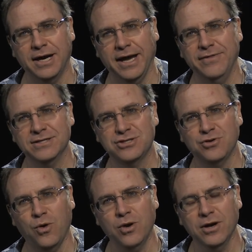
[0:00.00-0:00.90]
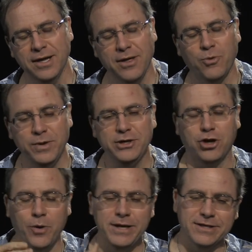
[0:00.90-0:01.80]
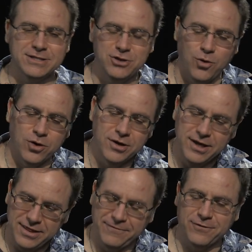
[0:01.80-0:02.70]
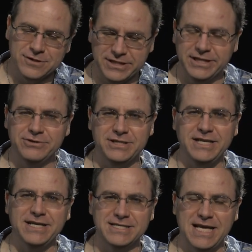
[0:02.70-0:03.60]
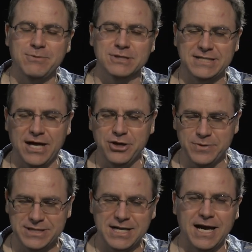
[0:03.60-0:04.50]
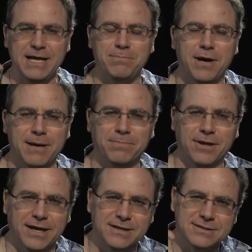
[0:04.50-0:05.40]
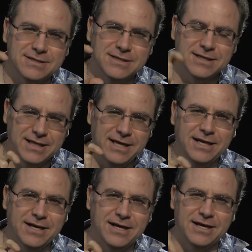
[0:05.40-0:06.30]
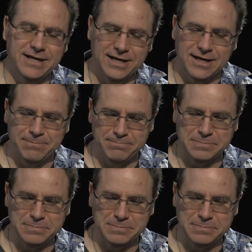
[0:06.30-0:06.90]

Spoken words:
And the store, when you go into the store, the first thing you see is they will sell you a tiny pot plant in dirt.